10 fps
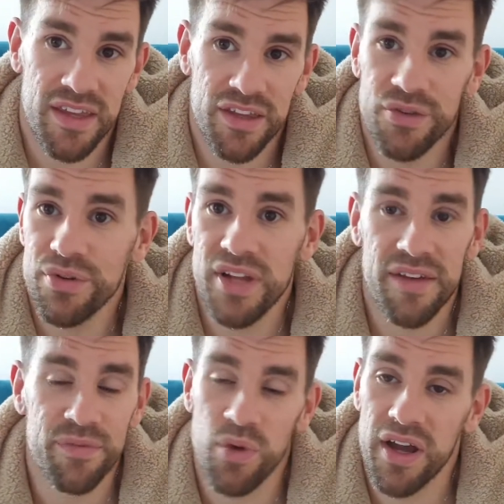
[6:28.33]
you'll
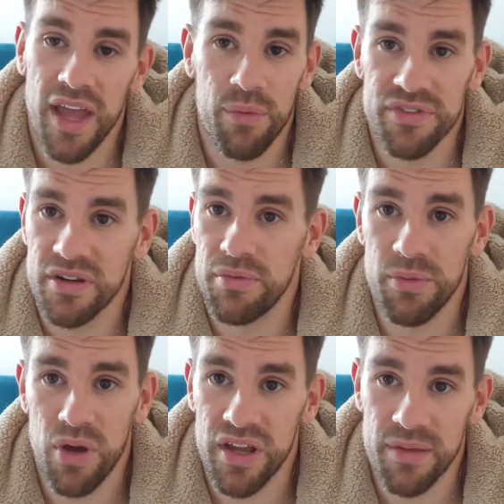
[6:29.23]
have to work out what's going to
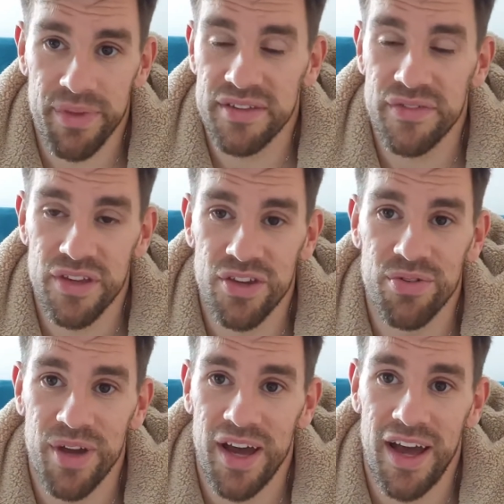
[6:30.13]
be working best for
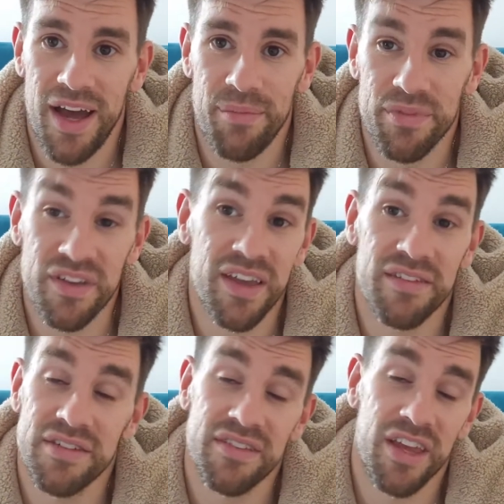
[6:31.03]
you. So yeah,
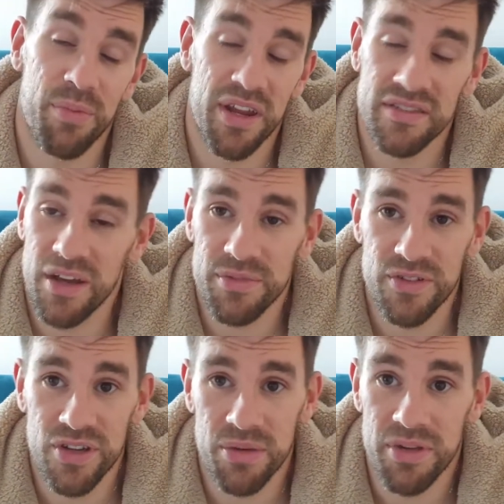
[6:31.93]
just think about the times that
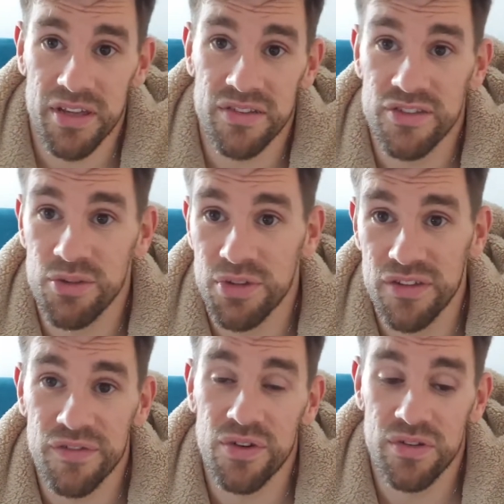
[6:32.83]
you're going to be consuming
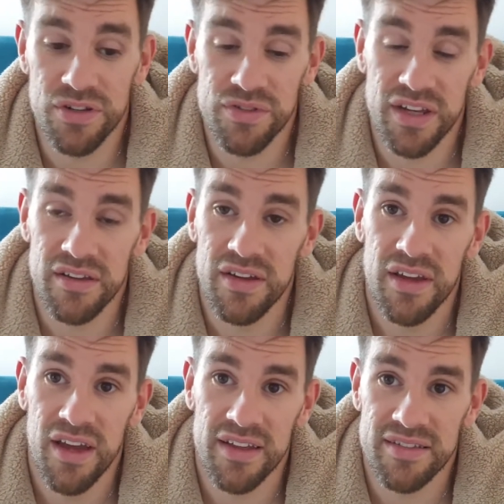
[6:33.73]
your food and your drink
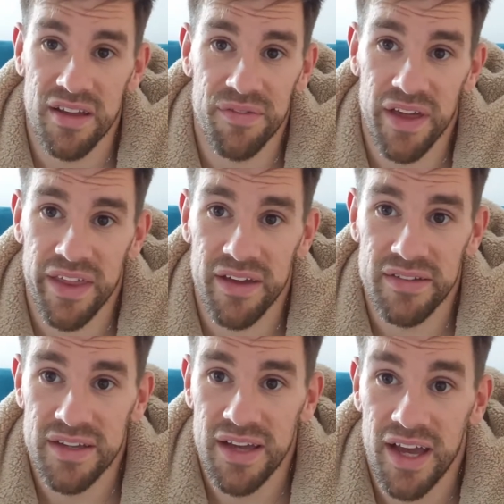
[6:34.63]
and stuff like that.
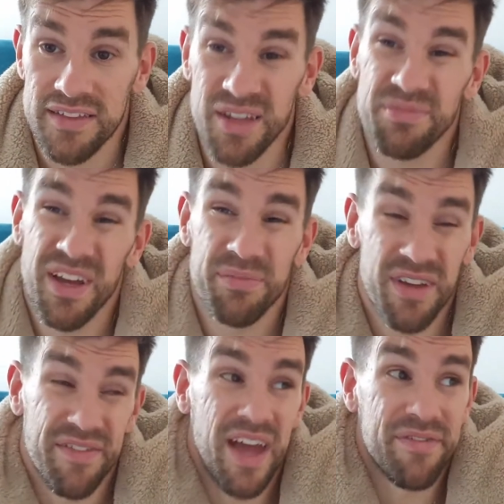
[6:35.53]
Sometimes
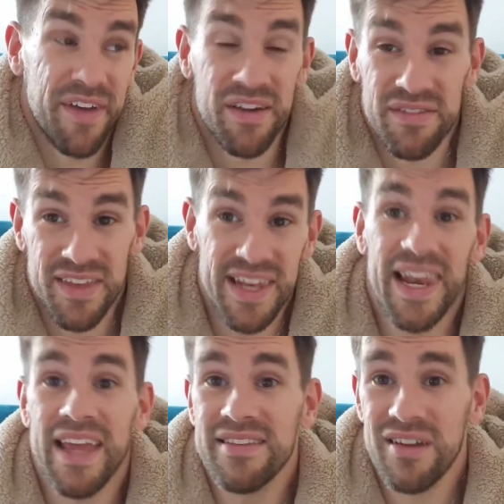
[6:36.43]
I have found the
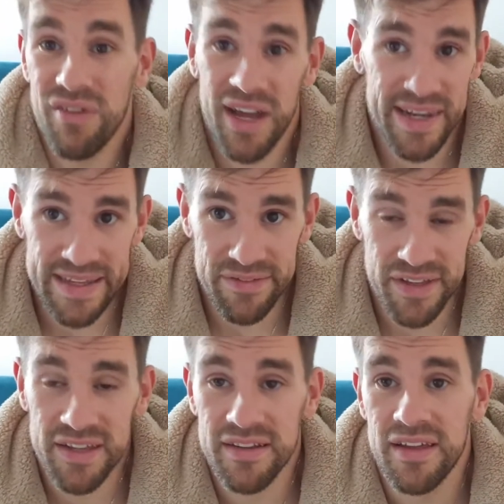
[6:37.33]
later I leave
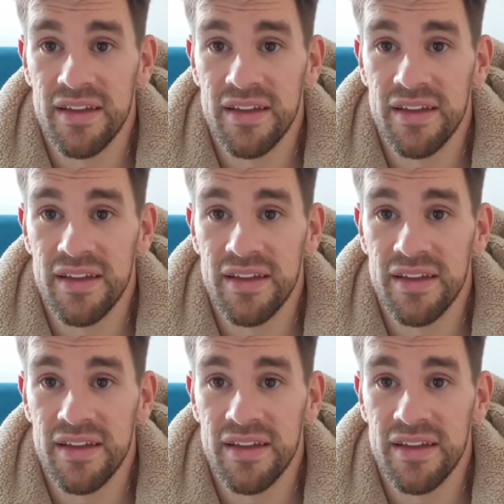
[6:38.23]
it,